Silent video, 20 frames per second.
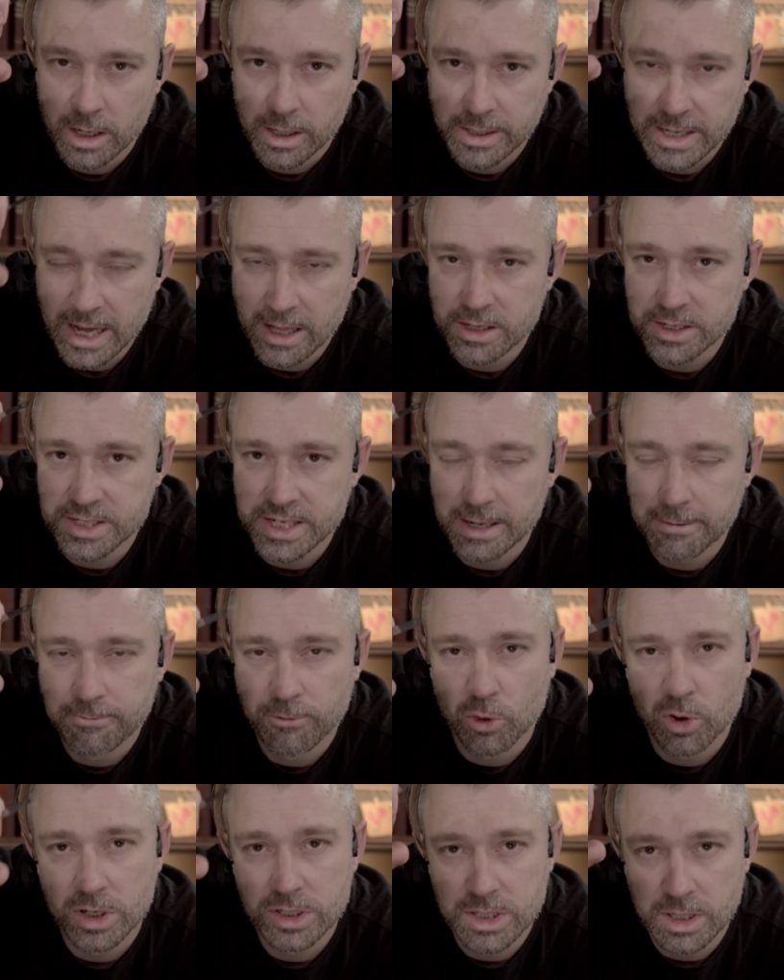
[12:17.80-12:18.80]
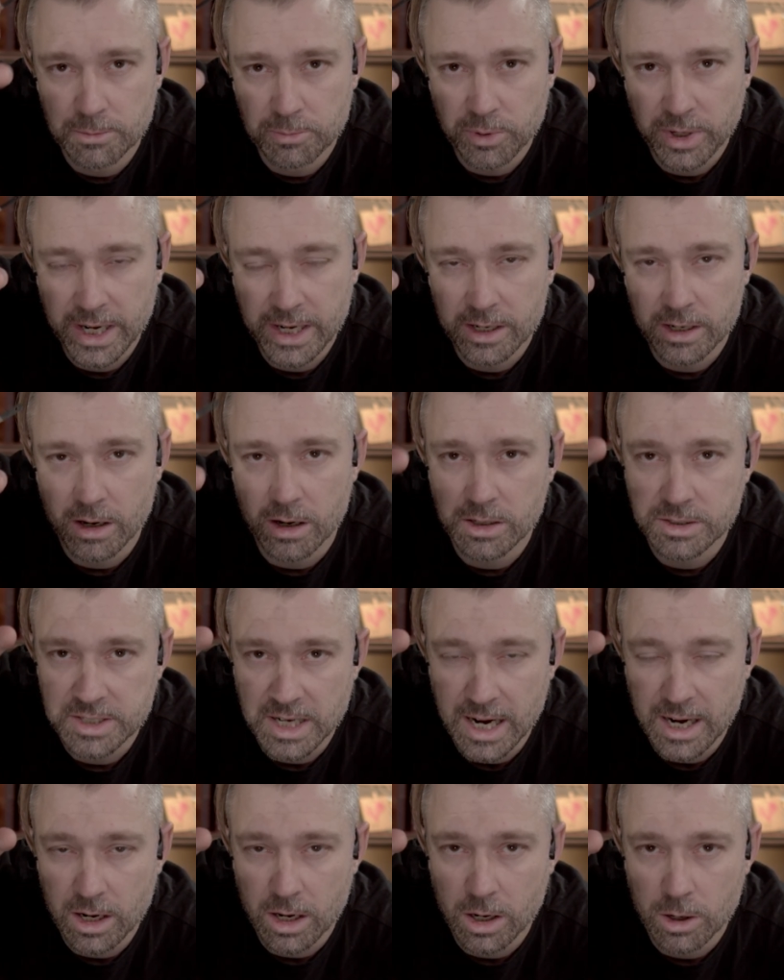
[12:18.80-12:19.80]
Now that step four is completed, our
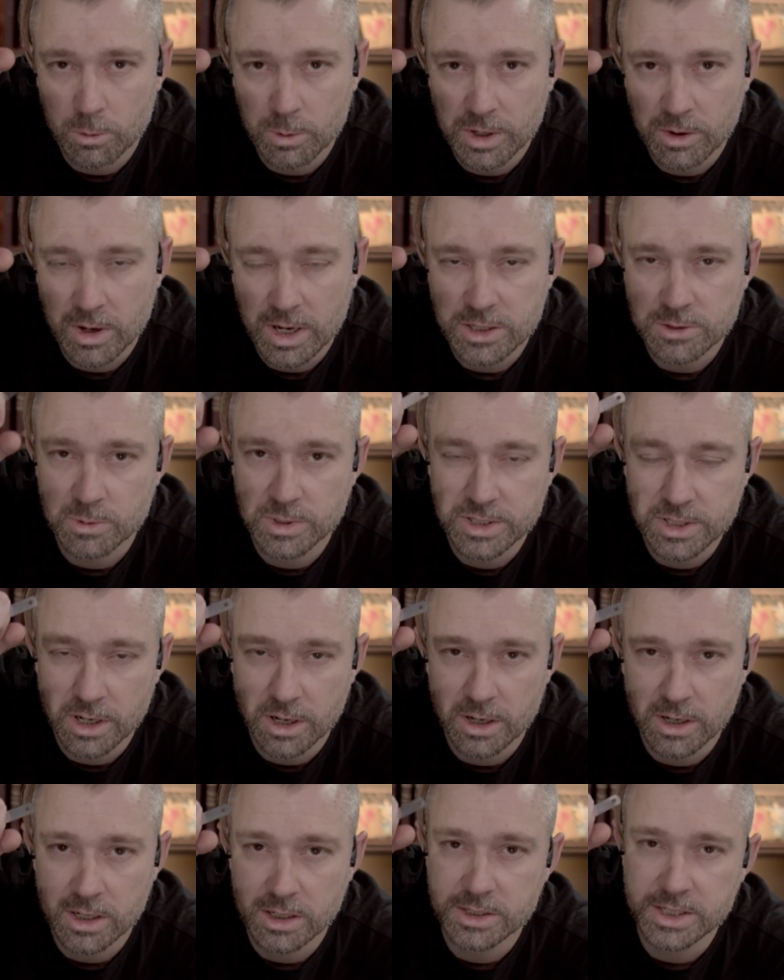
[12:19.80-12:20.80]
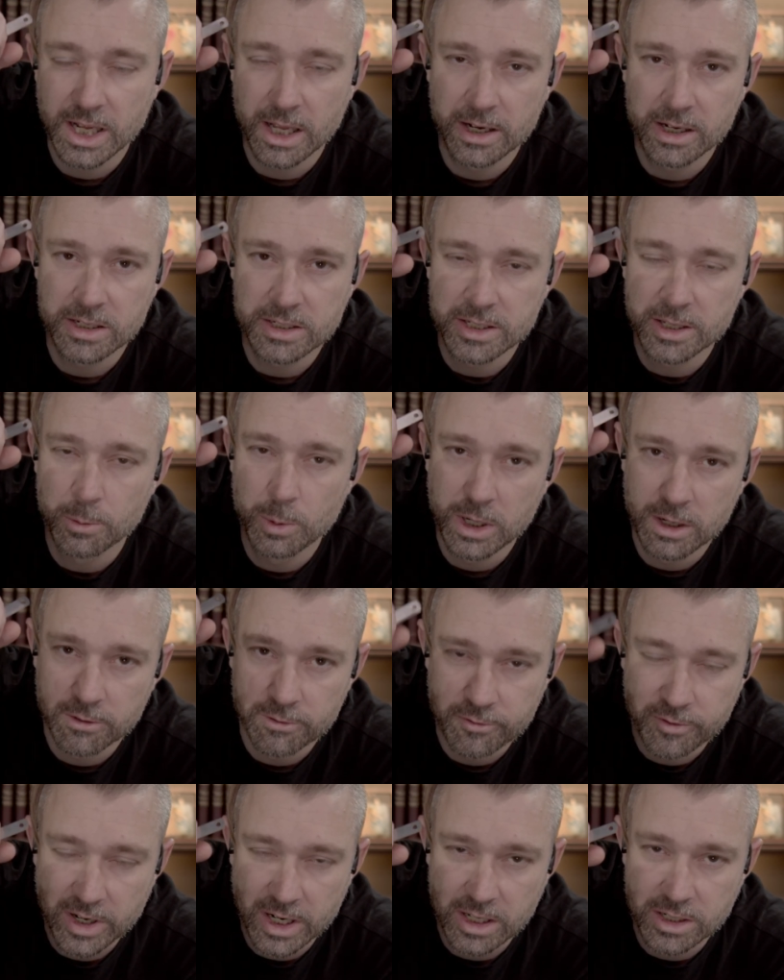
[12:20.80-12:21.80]
dialog window has returned, telling us that we could
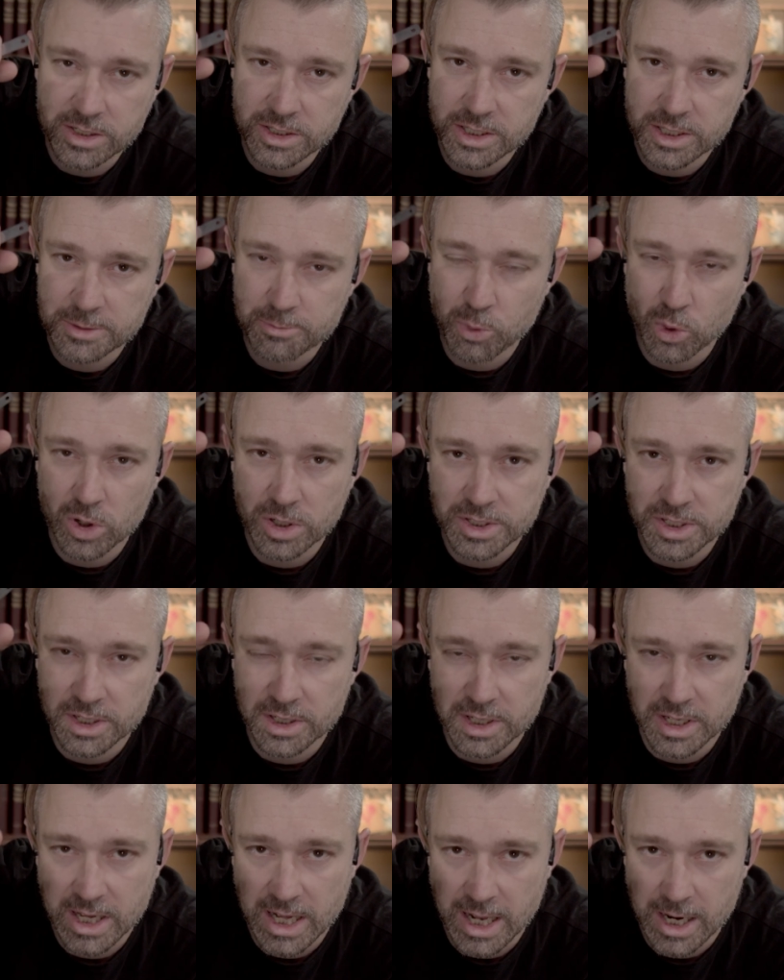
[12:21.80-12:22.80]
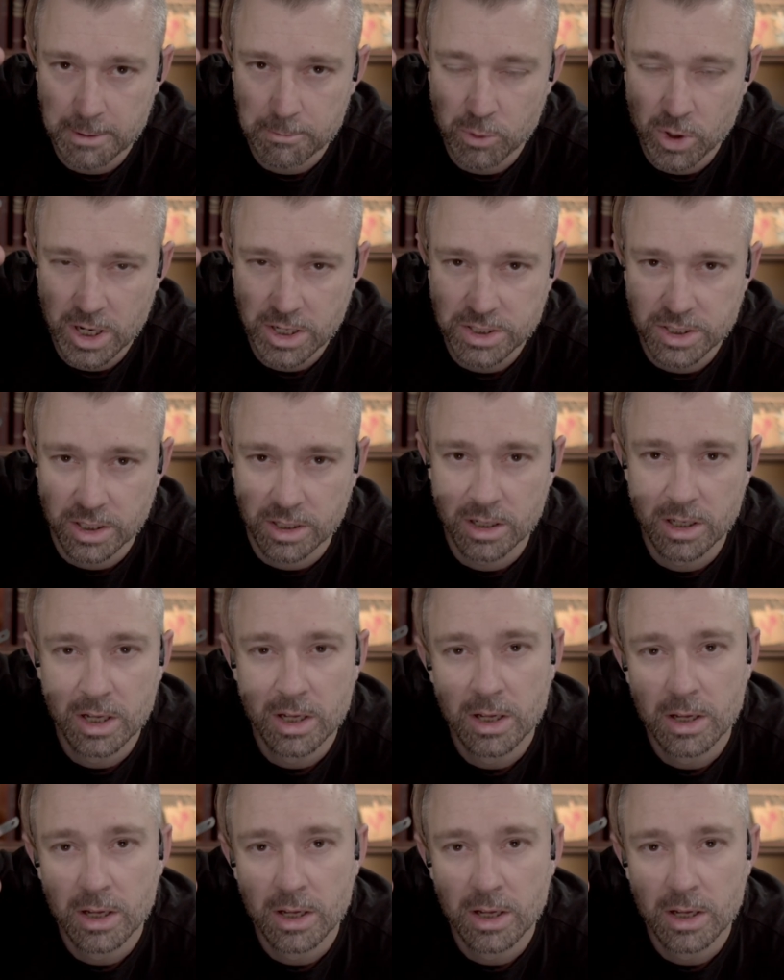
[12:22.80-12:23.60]
finish this portion of the calibration.